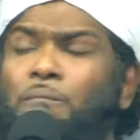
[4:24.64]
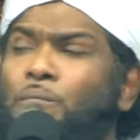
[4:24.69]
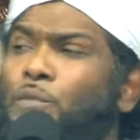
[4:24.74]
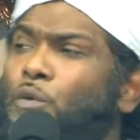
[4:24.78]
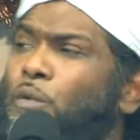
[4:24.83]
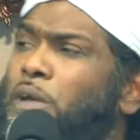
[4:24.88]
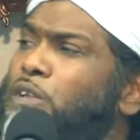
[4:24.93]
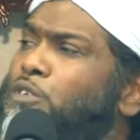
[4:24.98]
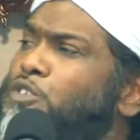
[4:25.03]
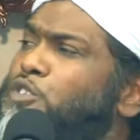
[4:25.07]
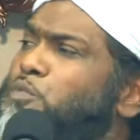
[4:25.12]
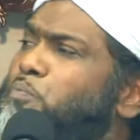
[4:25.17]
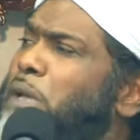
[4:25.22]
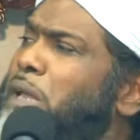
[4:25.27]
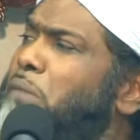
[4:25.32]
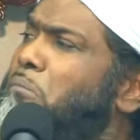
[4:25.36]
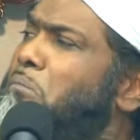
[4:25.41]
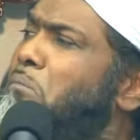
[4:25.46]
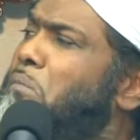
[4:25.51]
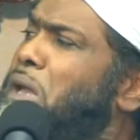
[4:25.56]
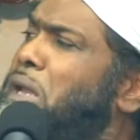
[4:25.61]
But when you
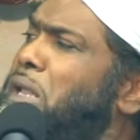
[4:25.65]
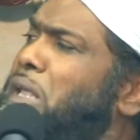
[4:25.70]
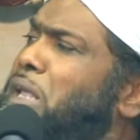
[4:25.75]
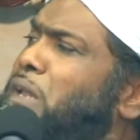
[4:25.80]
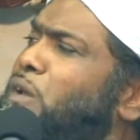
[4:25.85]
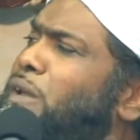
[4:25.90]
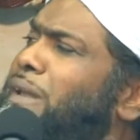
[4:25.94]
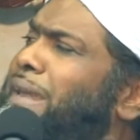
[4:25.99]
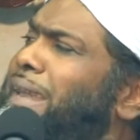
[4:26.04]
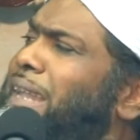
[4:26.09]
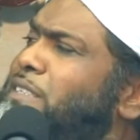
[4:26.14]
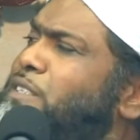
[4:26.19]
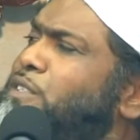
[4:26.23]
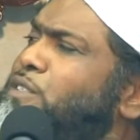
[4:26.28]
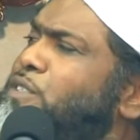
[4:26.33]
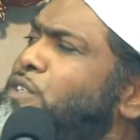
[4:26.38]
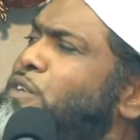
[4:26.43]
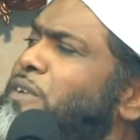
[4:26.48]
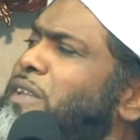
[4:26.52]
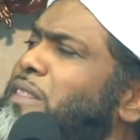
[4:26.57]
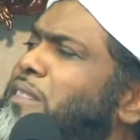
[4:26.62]
spend money in
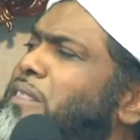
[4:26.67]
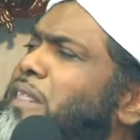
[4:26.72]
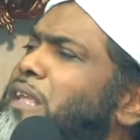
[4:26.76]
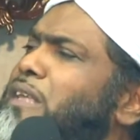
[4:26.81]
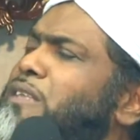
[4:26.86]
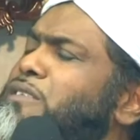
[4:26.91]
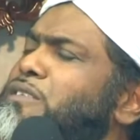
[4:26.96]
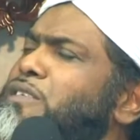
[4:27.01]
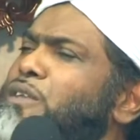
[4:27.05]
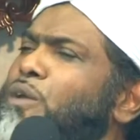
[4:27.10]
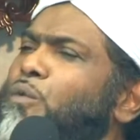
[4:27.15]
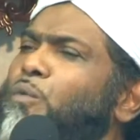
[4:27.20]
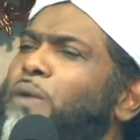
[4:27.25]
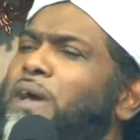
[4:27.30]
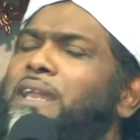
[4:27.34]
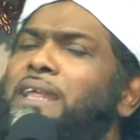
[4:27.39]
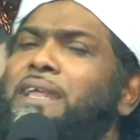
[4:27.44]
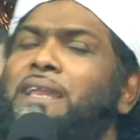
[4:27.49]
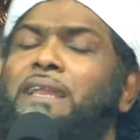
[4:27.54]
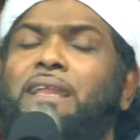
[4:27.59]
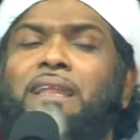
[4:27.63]
unnecessary things in the
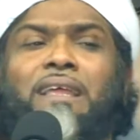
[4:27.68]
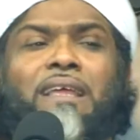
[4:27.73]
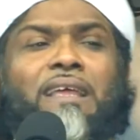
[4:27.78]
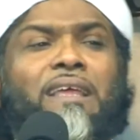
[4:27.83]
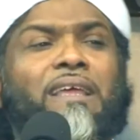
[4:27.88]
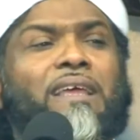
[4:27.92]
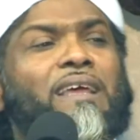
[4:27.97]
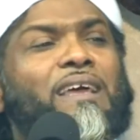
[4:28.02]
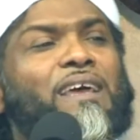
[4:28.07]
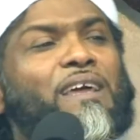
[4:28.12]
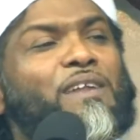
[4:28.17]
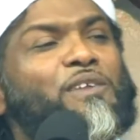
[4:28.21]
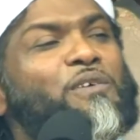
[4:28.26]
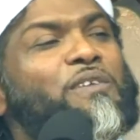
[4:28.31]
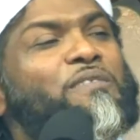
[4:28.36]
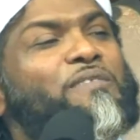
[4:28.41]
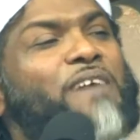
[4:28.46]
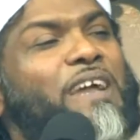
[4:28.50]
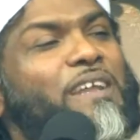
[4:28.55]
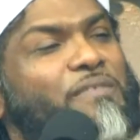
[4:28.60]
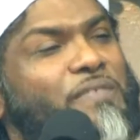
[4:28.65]
wedding and you
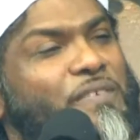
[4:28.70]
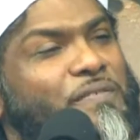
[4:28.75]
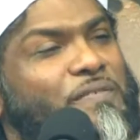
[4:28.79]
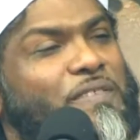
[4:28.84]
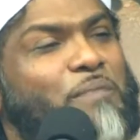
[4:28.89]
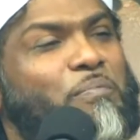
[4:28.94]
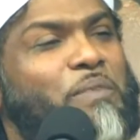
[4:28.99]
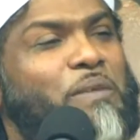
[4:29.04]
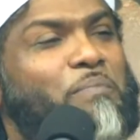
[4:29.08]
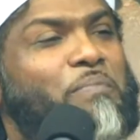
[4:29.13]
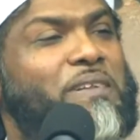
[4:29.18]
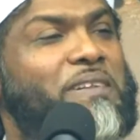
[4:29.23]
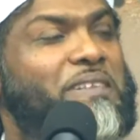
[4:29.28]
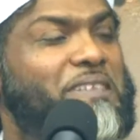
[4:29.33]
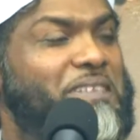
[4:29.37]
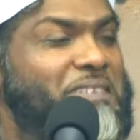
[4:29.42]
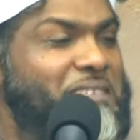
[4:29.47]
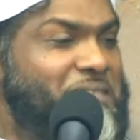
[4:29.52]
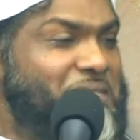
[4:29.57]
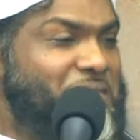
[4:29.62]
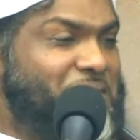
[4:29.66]
invite 50 people,
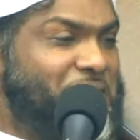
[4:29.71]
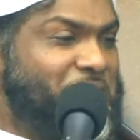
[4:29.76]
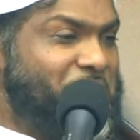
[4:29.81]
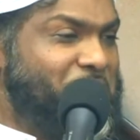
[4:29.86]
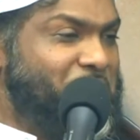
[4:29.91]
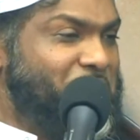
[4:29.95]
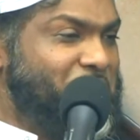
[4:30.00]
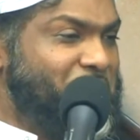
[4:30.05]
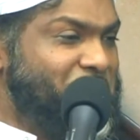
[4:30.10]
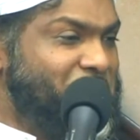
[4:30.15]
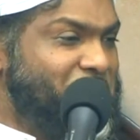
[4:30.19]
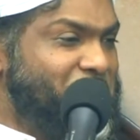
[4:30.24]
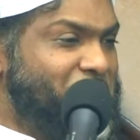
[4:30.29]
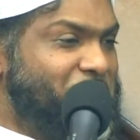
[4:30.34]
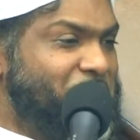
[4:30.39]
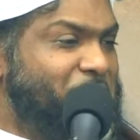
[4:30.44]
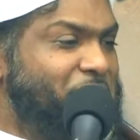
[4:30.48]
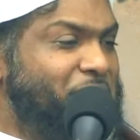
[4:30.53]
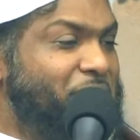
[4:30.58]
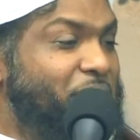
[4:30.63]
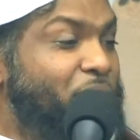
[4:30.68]

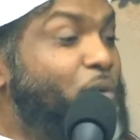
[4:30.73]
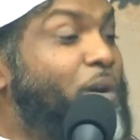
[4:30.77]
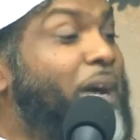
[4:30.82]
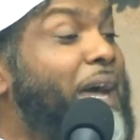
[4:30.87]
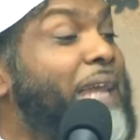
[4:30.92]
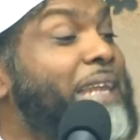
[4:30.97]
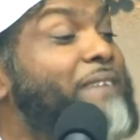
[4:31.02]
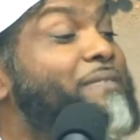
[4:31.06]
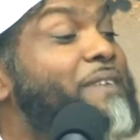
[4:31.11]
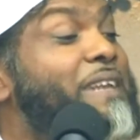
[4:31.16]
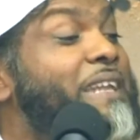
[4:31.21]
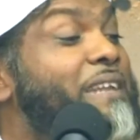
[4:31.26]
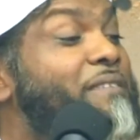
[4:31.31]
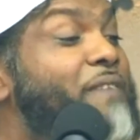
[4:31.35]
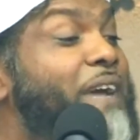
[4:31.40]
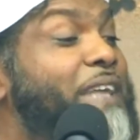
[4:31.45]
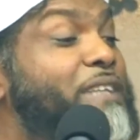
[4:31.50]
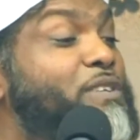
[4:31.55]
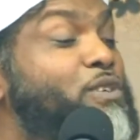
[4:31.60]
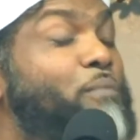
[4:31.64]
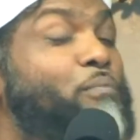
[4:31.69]
you can't even
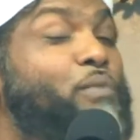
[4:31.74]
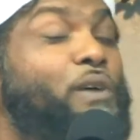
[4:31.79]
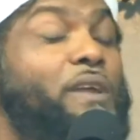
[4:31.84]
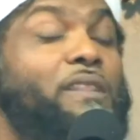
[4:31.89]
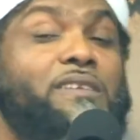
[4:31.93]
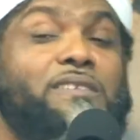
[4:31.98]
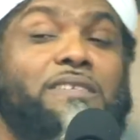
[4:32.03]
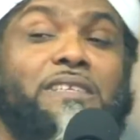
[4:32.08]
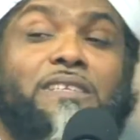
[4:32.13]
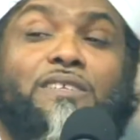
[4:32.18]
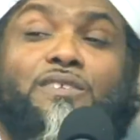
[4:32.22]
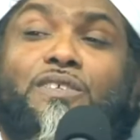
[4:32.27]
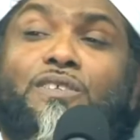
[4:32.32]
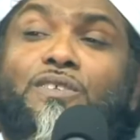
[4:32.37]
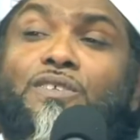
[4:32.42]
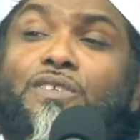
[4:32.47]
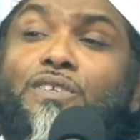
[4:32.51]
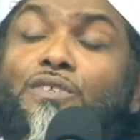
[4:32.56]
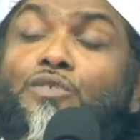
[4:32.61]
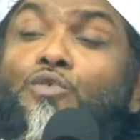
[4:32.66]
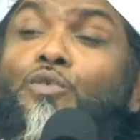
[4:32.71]
invite your brothers and
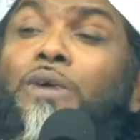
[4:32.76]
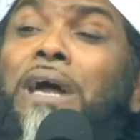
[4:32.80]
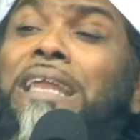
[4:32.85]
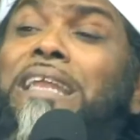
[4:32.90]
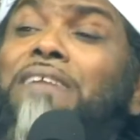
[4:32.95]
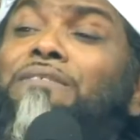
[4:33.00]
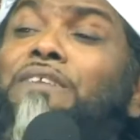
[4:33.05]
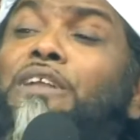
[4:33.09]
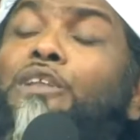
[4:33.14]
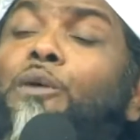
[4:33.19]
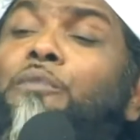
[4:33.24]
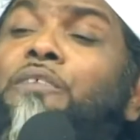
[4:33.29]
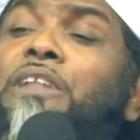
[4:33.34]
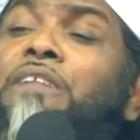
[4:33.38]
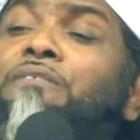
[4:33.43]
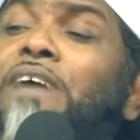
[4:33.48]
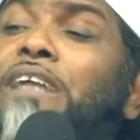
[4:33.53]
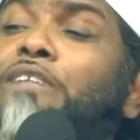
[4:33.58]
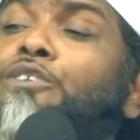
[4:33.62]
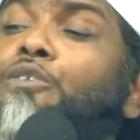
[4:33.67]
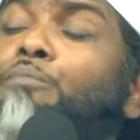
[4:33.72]
sisters. You can't even
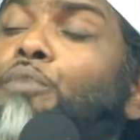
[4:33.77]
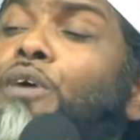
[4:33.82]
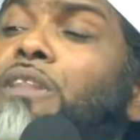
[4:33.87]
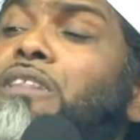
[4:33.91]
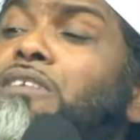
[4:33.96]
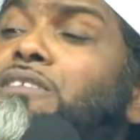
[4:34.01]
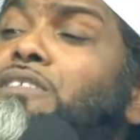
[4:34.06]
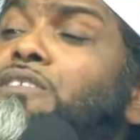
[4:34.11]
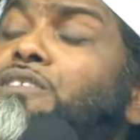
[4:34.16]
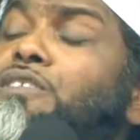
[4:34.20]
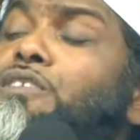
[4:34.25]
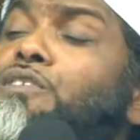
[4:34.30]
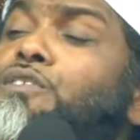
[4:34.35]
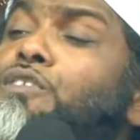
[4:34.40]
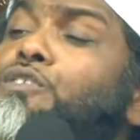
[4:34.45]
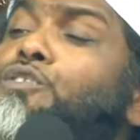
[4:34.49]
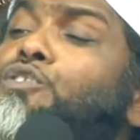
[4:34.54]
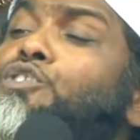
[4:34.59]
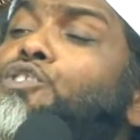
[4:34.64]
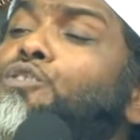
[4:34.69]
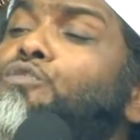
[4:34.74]
invite your brothers and
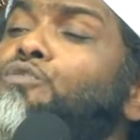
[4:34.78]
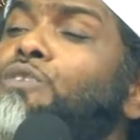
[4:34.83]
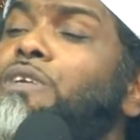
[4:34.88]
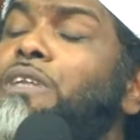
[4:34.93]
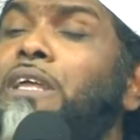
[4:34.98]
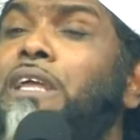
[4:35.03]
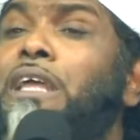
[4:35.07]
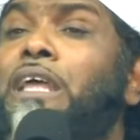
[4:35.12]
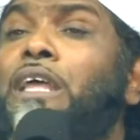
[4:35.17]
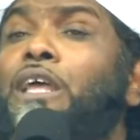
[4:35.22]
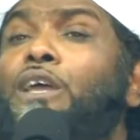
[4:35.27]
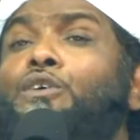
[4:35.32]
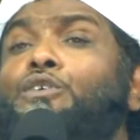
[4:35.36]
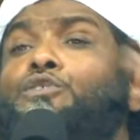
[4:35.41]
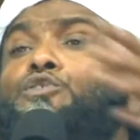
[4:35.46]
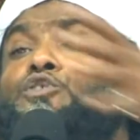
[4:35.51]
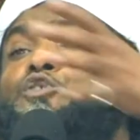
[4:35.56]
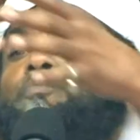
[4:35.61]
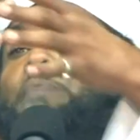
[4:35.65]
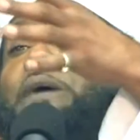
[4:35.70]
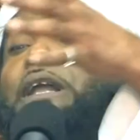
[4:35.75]
sisters' children because
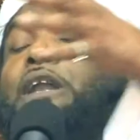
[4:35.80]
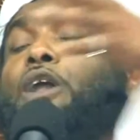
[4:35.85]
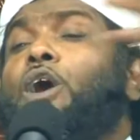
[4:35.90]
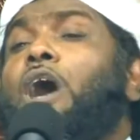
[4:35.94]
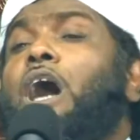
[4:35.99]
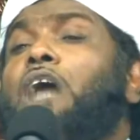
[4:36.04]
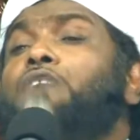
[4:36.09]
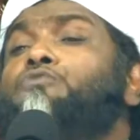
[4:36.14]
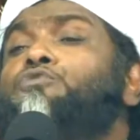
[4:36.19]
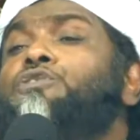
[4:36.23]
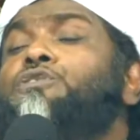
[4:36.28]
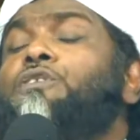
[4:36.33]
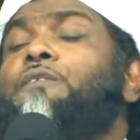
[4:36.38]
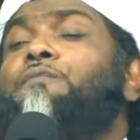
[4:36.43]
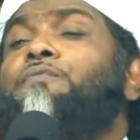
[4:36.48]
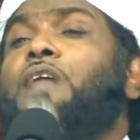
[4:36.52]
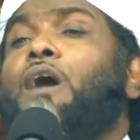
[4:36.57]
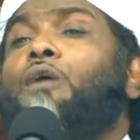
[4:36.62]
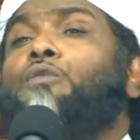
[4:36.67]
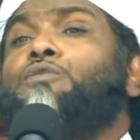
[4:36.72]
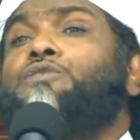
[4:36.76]
you spend hundreds of
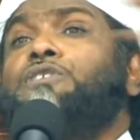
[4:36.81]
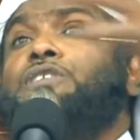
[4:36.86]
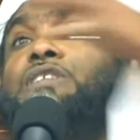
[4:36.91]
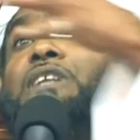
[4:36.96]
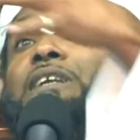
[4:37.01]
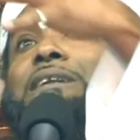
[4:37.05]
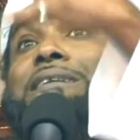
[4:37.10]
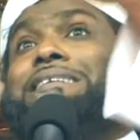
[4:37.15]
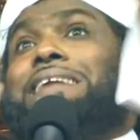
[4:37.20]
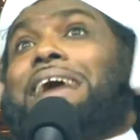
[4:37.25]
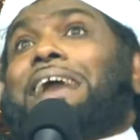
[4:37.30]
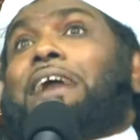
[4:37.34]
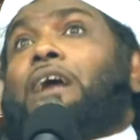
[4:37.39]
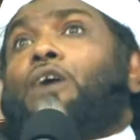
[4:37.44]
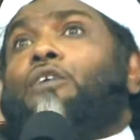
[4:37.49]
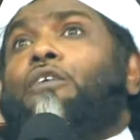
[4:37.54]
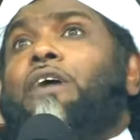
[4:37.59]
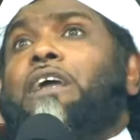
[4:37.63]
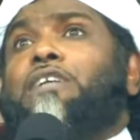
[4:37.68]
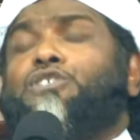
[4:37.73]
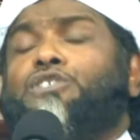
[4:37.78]
thousands in the
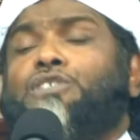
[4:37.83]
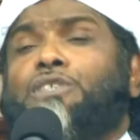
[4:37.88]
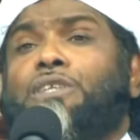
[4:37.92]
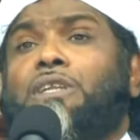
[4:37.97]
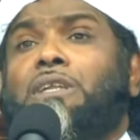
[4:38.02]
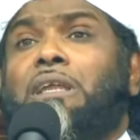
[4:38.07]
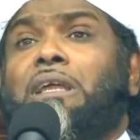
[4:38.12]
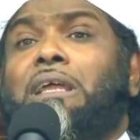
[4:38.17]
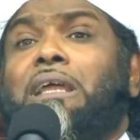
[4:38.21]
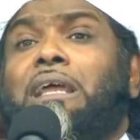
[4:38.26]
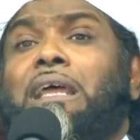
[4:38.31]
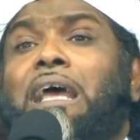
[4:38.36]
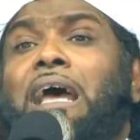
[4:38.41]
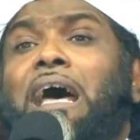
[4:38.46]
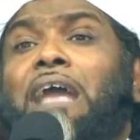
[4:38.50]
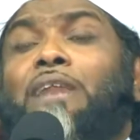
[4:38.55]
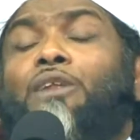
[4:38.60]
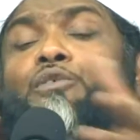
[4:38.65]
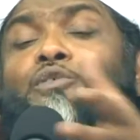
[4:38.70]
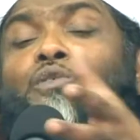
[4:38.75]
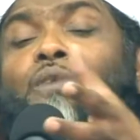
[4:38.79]
decoration
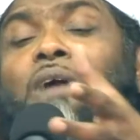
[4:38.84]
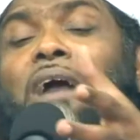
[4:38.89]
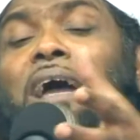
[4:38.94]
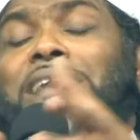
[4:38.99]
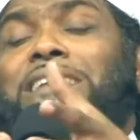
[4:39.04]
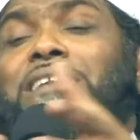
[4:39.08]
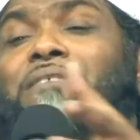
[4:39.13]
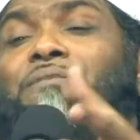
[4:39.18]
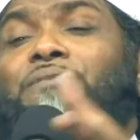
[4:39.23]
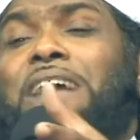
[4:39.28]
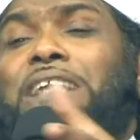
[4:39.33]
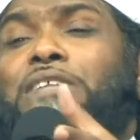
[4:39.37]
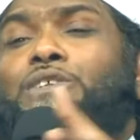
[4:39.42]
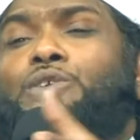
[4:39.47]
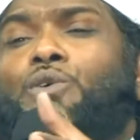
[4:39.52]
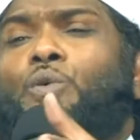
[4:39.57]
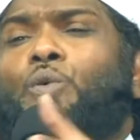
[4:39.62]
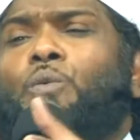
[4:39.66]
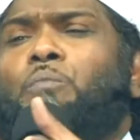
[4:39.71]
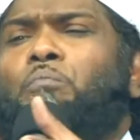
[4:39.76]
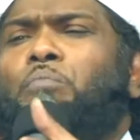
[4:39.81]
and now you can't invite
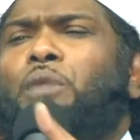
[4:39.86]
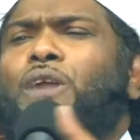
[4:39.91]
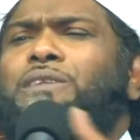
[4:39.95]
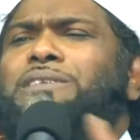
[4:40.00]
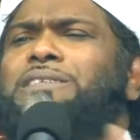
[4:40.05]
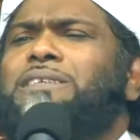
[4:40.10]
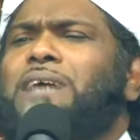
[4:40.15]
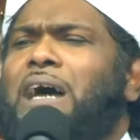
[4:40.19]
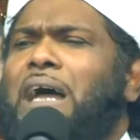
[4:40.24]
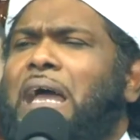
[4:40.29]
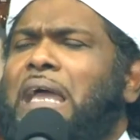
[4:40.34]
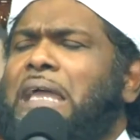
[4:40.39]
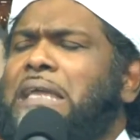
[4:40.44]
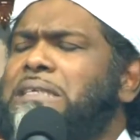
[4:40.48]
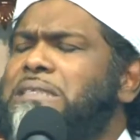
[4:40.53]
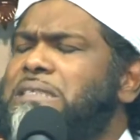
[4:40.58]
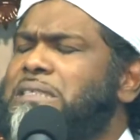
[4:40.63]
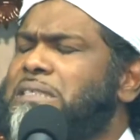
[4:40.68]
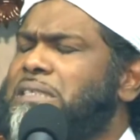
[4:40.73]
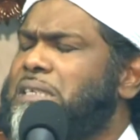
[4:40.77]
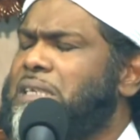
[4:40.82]
your own blood
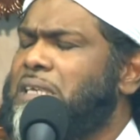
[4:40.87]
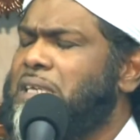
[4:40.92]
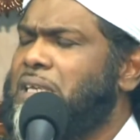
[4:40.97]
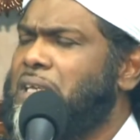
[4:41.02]
ties.